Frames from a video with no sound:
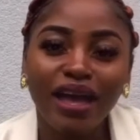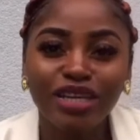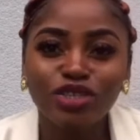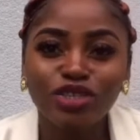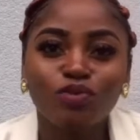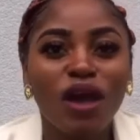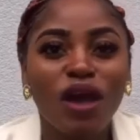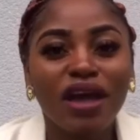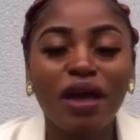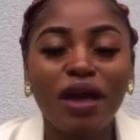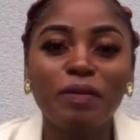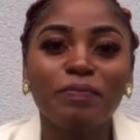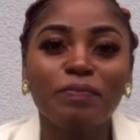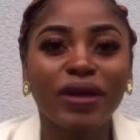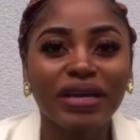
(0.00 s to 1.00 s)
guys,
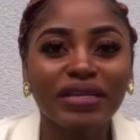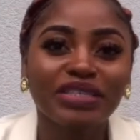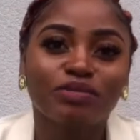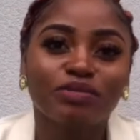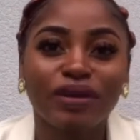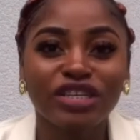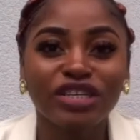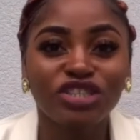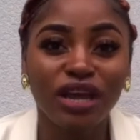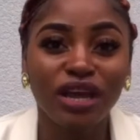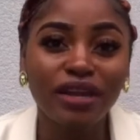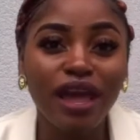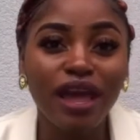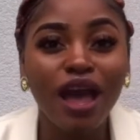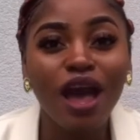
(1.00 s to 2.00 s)
welcome back to my
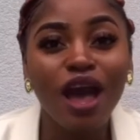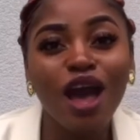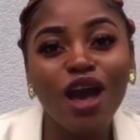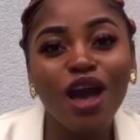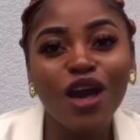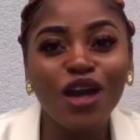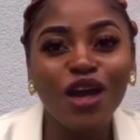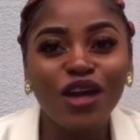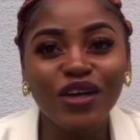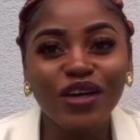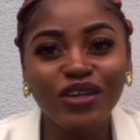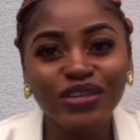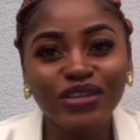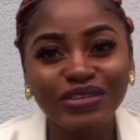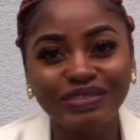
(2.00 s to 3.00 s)

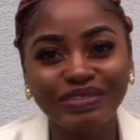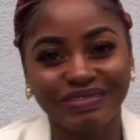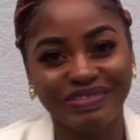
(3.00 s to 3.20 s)
channel.